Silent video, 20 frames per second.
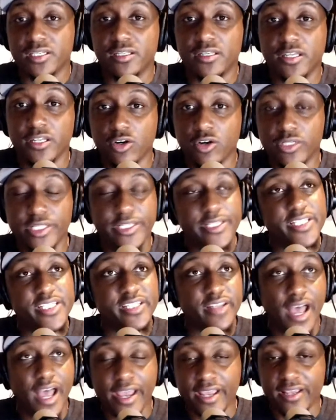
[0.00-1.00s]
This is
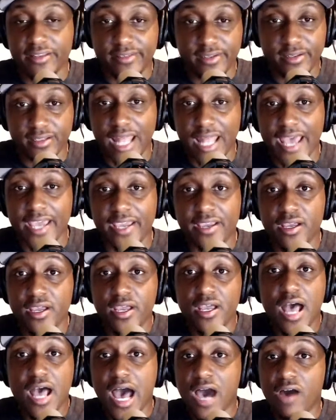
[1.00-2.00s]
not like
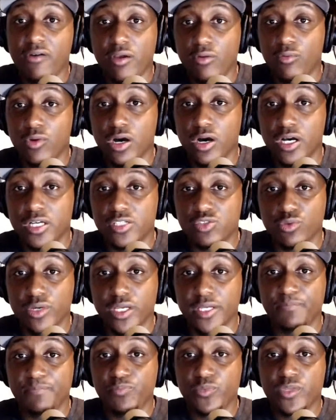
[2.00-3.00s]
how it was when,